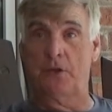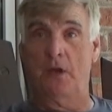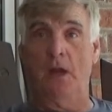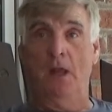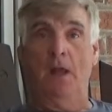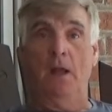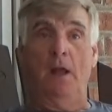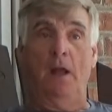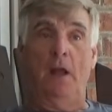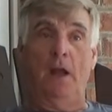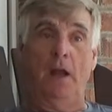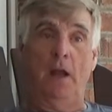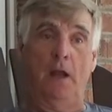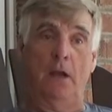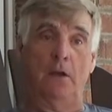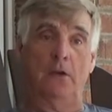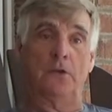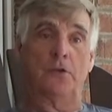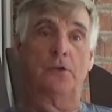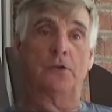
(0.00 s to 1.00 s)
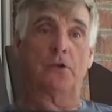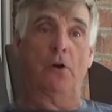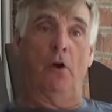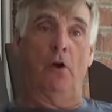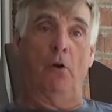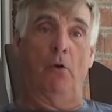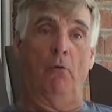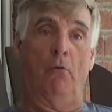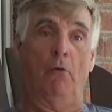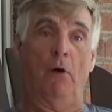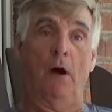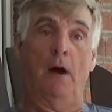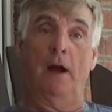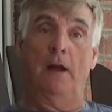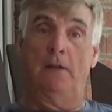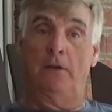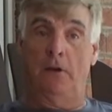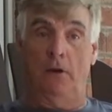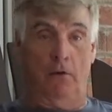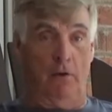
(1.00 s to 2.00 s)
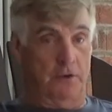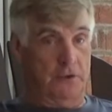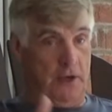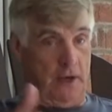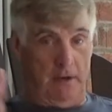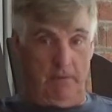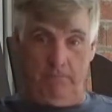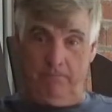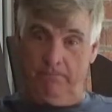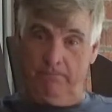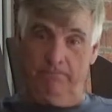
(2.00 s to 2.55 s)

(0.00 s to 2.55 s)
Oh yeah. And so uh, you know, as I